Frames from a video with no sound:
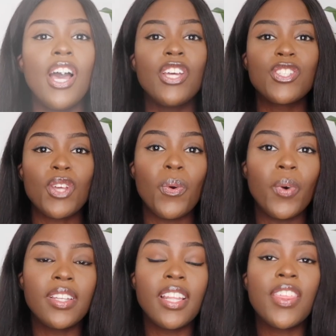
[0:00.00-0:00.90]

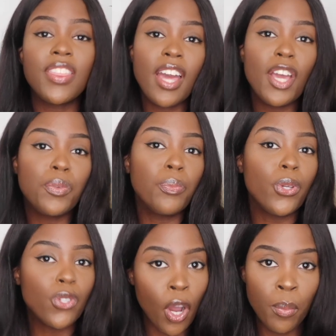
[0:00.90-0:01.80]
So the third
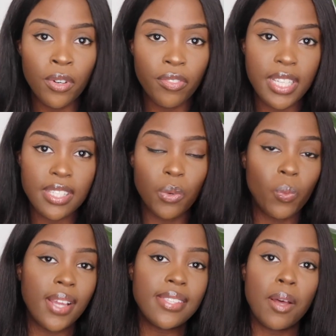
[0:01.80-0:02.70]
most common reason
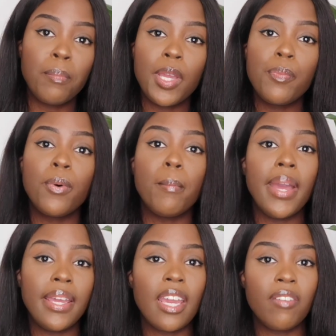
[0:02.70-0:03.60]
why some people
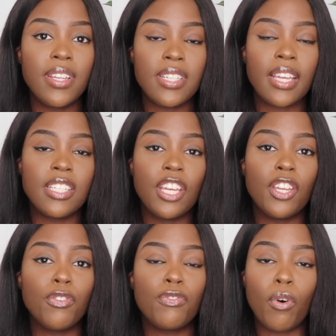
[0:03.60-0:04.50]
may get
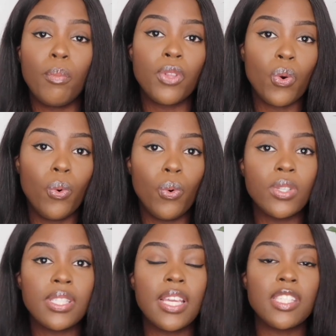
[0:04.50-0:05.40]
rejected from the
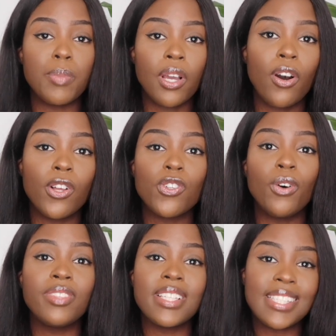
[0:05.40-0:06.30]
course is because
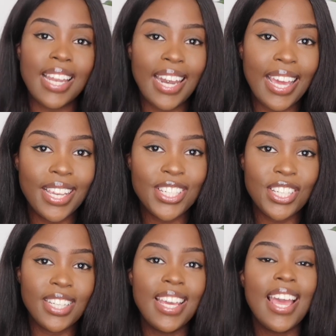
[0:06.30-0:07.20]
of the
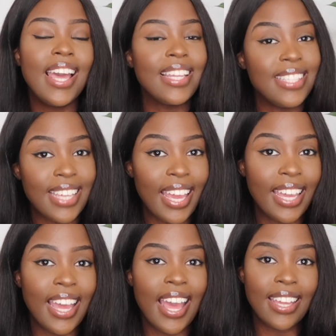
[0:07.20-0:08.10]
selection
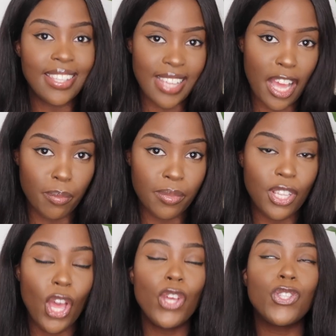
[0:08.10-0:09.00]
day exams.
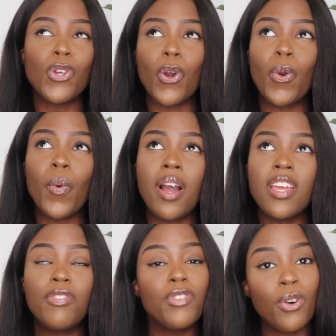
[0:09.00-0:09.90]
So
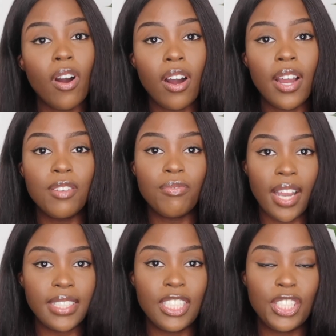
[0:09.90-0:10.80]
if you are
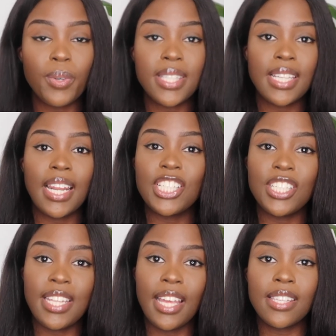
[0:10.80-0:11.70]
invited to a selection
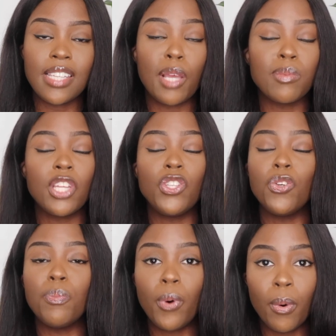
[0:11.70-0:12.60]
day exams, then
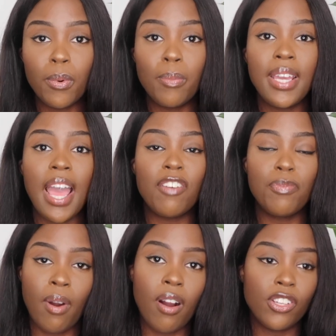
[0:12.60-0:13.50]
you probably have
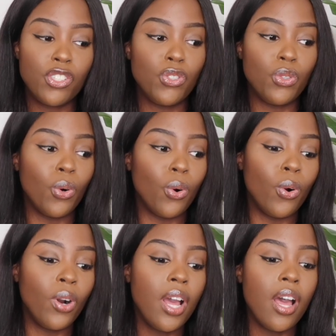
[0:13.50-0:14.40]
passed your